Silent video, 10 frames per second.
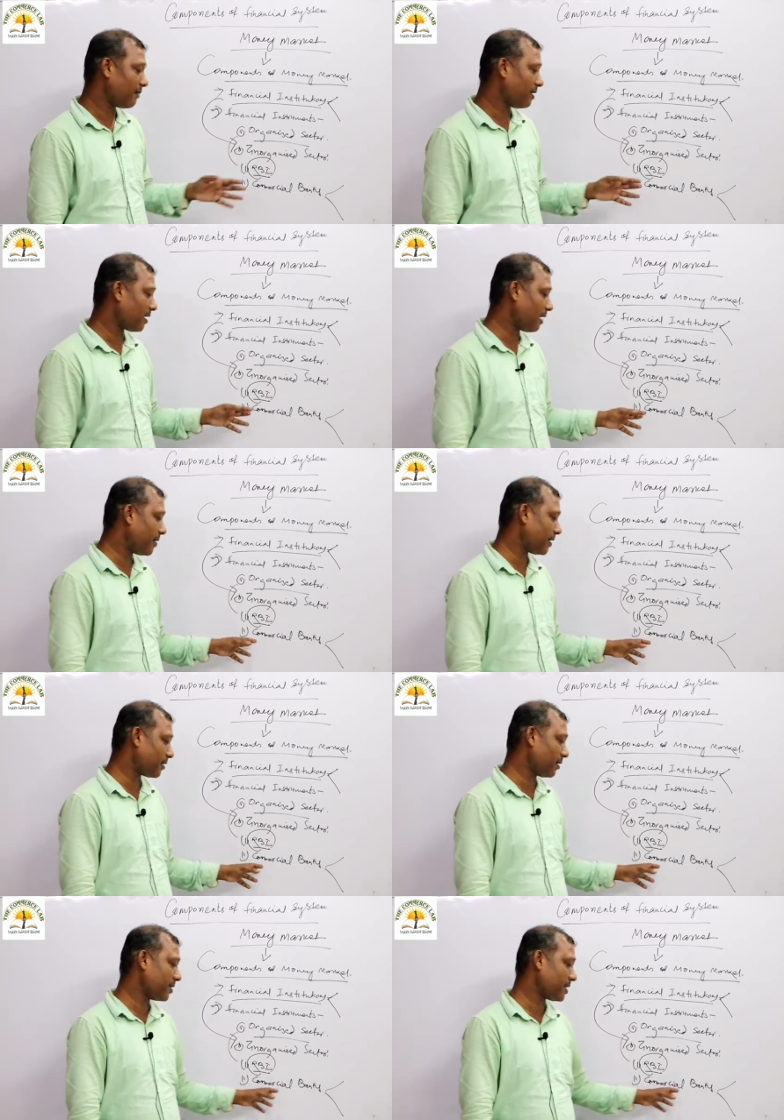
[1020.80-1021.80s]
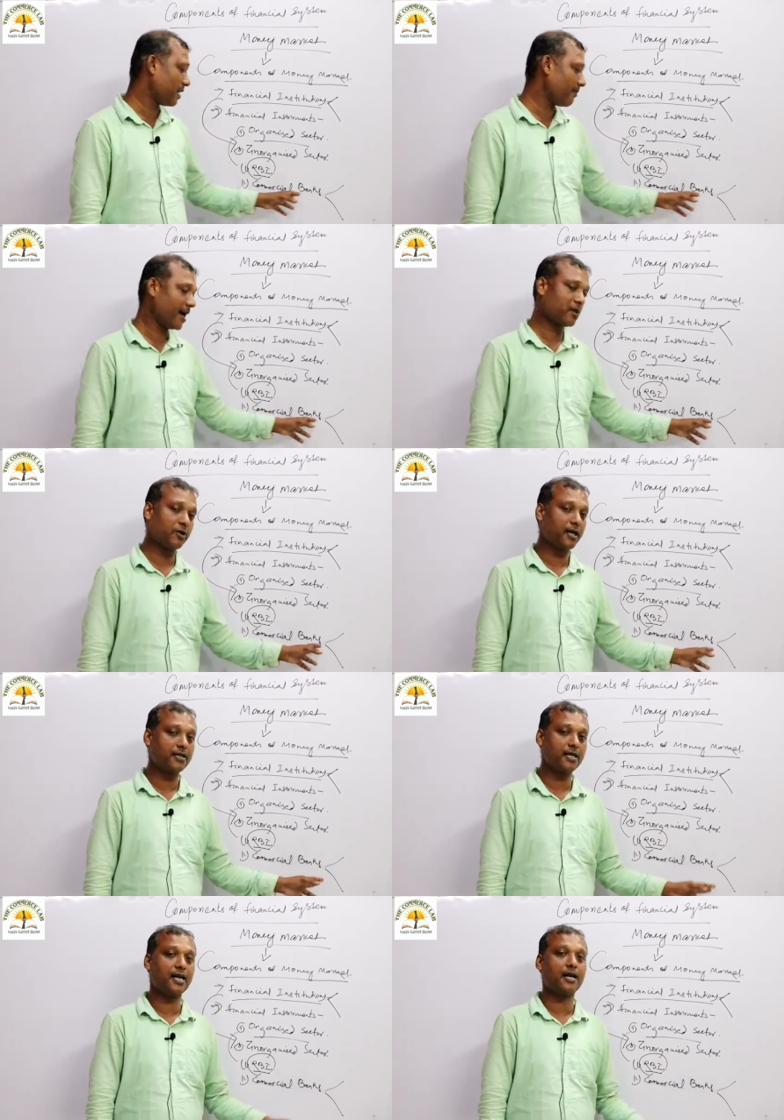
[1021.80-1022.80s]
that will come under commercial banks. We
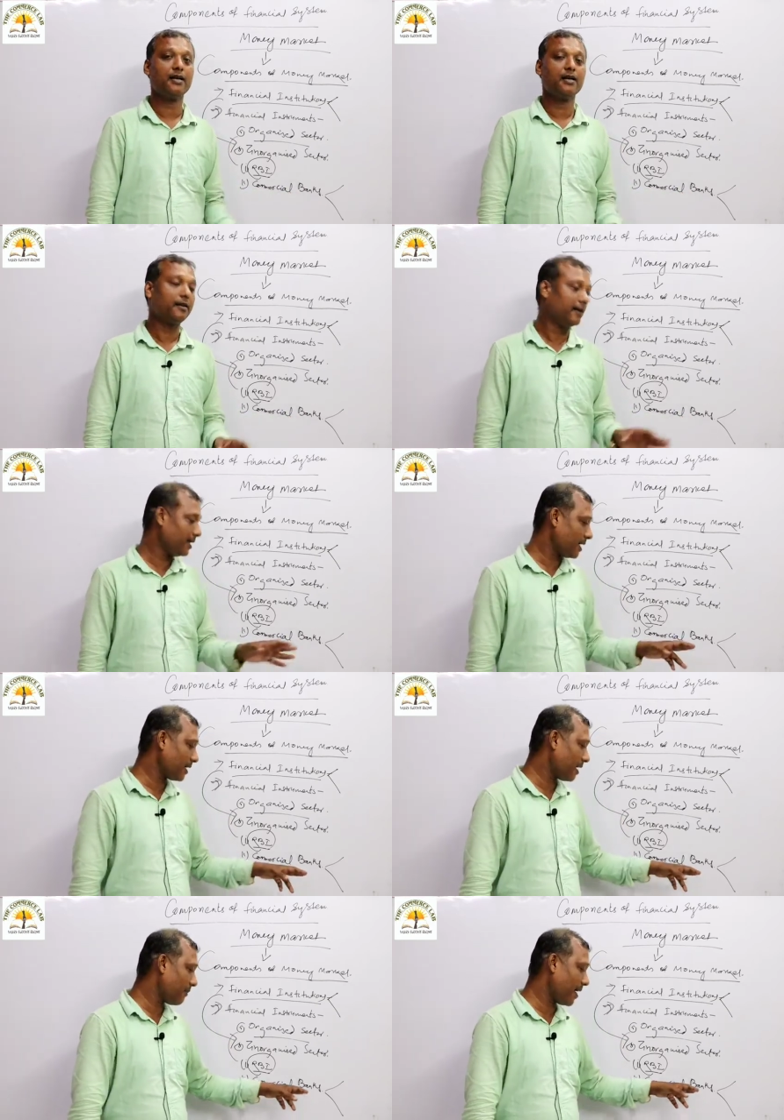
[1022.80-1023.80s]
can say that these are